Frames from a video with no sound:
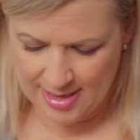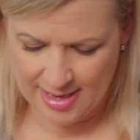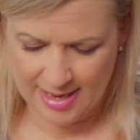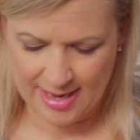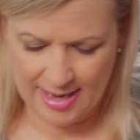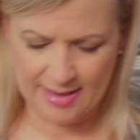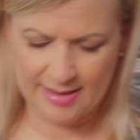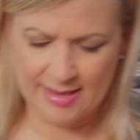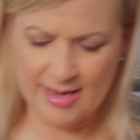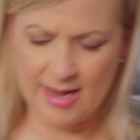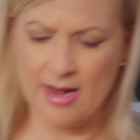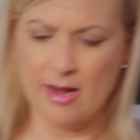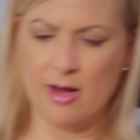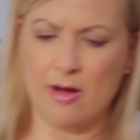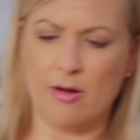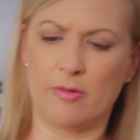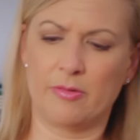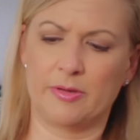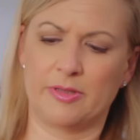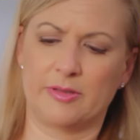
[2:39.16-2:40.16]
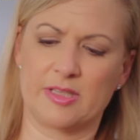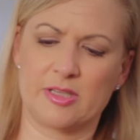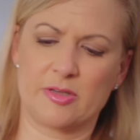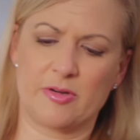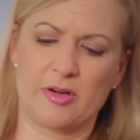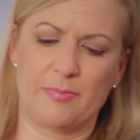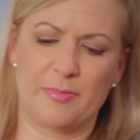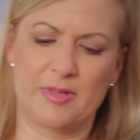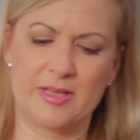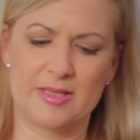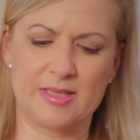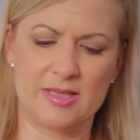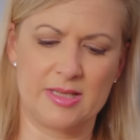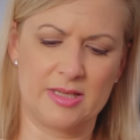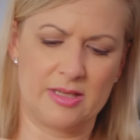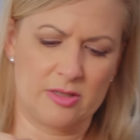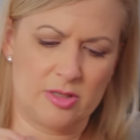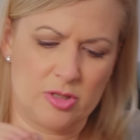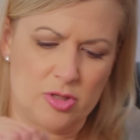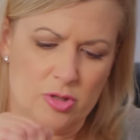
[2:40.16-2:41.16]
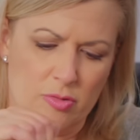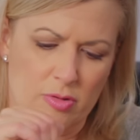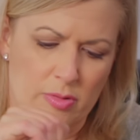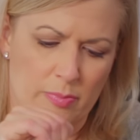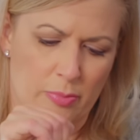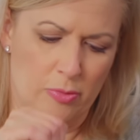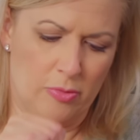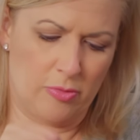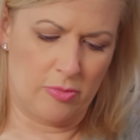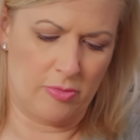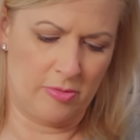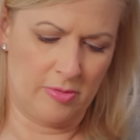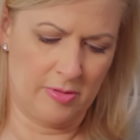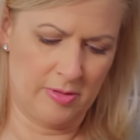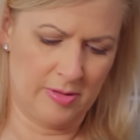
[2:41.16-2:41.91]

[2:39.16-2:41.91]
And now we scrape this into a bowl.